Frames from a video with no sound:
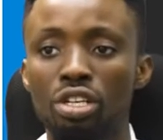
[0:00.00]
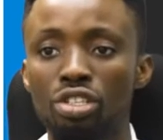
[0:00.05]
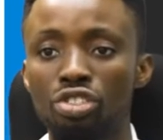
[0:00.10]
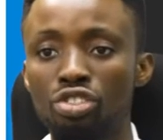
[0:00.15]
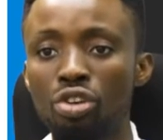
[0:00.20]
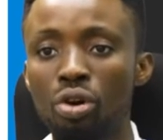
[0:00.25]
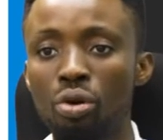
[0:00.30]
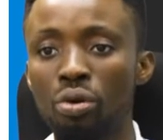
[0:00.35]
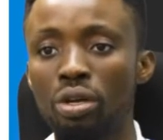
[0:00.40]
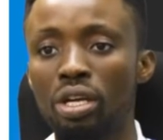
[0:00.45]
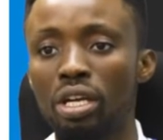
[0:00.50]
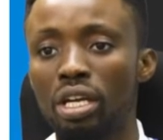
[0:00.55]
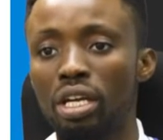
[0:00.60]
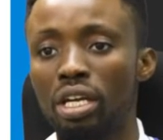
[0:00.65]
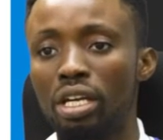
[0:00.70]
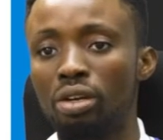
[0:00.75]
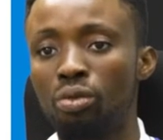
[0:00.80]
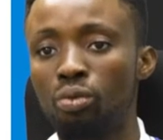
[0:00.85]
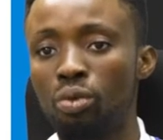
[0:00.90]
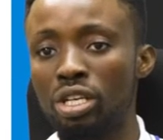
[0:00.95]
So
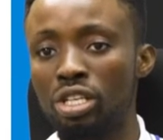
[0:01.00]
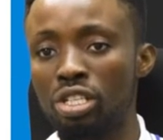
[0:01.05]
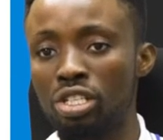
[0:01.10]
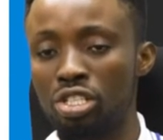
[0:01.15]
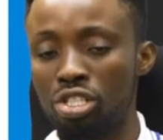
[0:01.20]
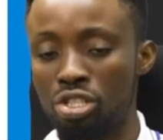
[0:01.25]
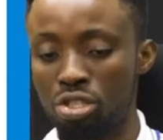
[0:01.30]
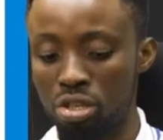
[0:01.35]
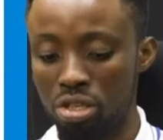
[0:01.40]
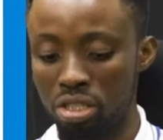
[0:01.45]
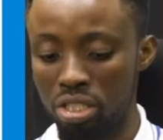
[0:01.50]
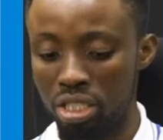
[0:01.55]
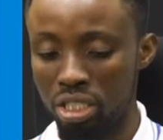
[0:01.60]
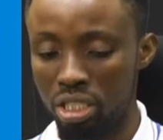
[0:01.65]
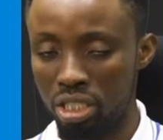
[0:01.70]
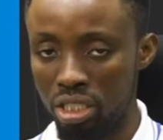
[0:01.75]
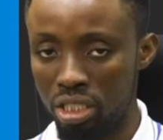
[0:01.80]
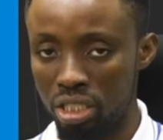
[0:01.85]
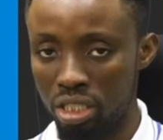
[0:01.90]
we study